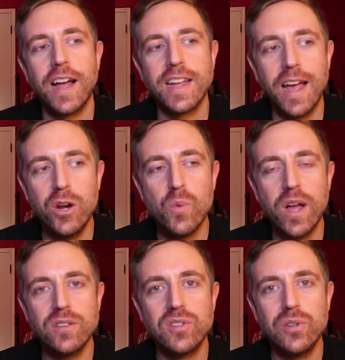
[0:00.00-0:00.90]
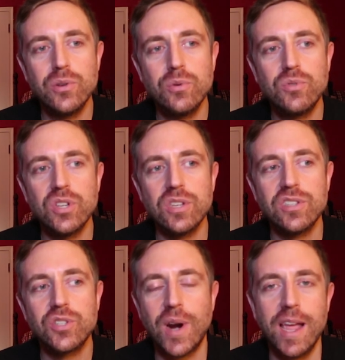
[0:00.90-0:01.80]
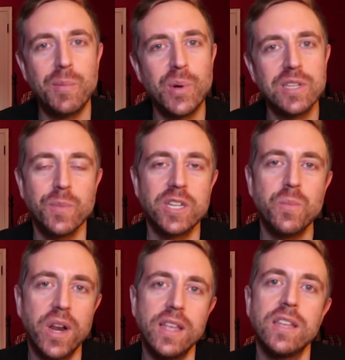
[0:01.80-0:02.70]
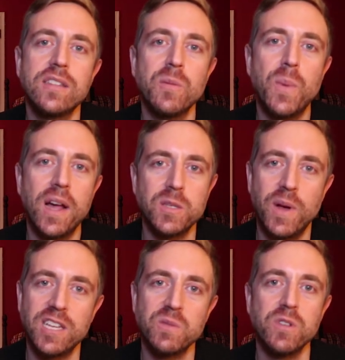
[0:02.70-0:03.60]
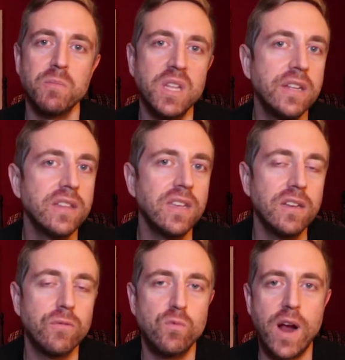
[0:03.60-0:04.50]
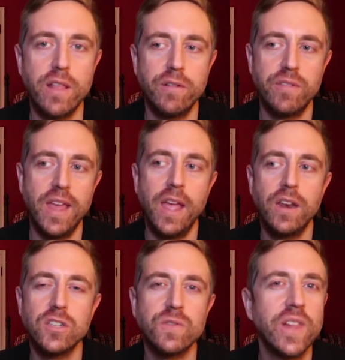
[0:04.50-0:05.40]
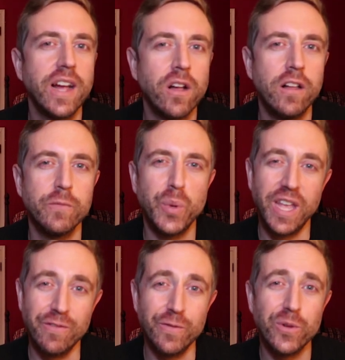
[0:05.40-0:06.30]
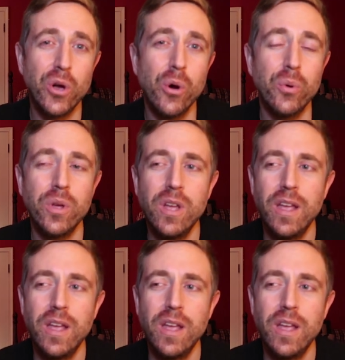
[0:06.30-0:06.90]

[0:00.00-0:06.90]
I kind of want to just try and put as much money into the pot as possible immediately rather than just flat call and play in flow